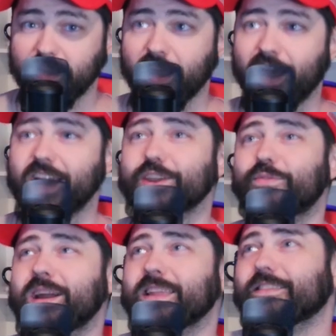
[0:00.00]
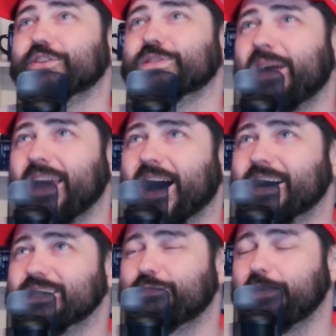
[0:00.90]
I don't want to lose my
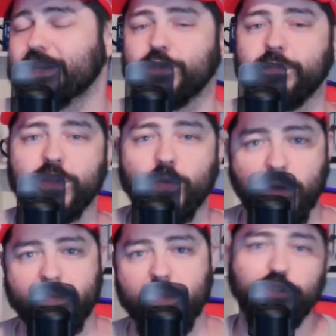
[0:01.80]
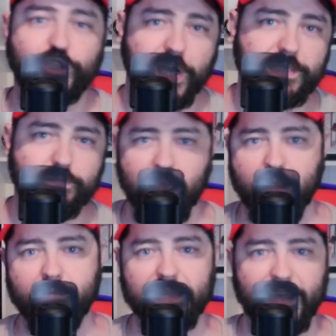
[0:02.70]
husband. You mean the one that you just
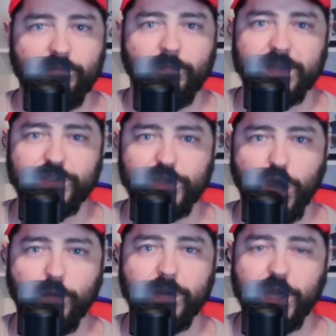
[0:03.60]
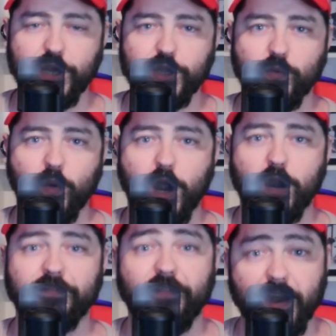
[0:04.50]
married 11 months ago, but here you
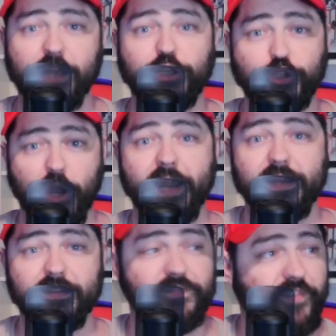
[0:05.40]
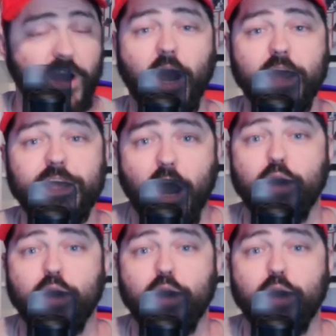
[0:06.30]
are fucking trying to fuck young